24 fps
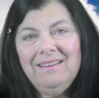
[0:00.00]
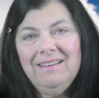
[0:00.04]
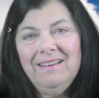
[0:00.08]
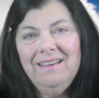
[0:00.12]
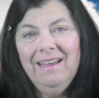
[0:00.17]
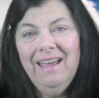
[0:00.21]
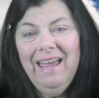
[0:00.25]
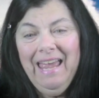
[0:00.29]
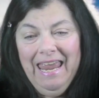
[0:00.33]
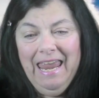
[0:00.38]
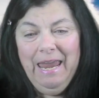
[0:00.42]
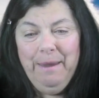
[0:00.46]

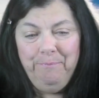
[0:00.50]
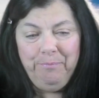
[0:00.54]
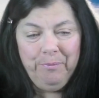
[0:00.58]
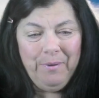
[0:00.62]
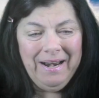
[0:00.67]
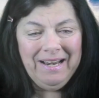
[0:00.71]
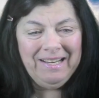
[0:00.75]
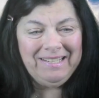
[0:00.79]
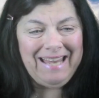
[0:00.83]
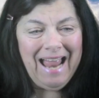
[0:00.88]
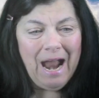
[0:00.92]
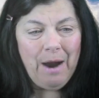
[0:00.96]
He
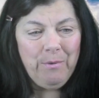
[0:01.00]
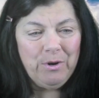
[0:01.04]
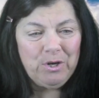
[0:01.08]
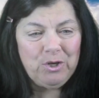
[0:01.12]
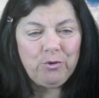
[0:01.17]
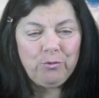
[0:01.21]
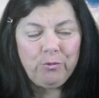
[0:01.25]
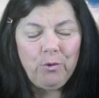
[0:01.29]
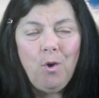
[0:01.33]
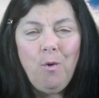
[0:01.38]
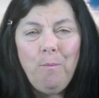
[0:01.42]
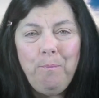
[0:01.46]
brings our
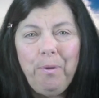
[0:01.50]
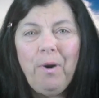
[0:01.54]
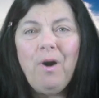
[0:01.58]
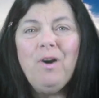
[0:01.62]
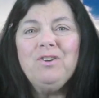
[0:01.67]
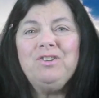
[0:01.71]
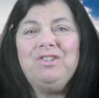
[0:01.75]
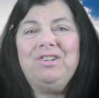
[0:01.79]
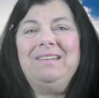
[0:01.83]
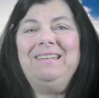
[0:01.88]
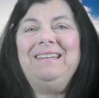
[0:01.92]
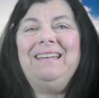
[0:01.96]
true
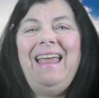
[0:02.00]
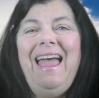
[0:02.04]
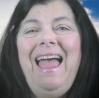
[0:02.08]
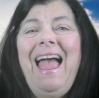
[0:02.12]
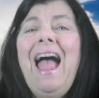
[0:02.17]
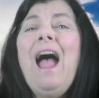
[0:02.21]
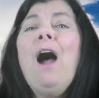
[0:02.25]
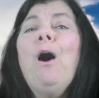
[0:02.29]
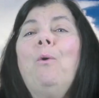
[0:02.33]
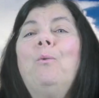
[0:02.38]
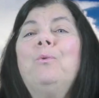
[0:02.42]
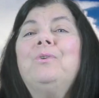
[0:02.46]
person
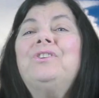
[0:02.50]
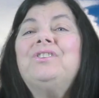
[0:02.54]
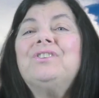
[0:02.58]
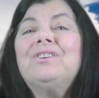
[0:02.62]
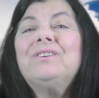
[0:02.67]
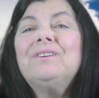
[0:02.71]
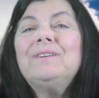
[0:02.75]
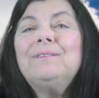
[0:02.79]
out.